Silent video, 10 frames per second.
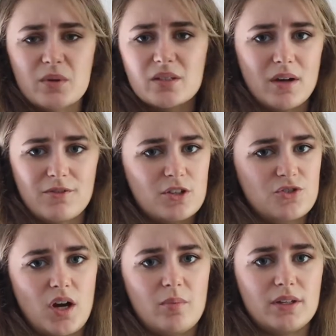It wasn't my
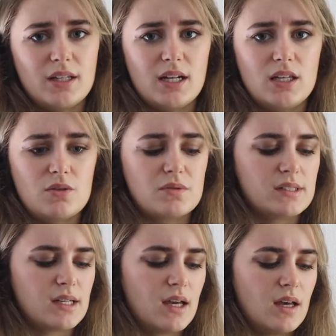first tripod that I
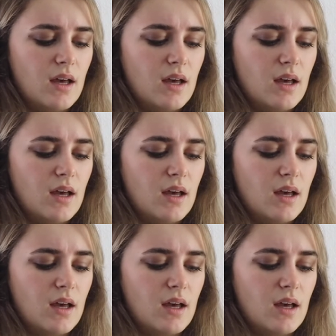used.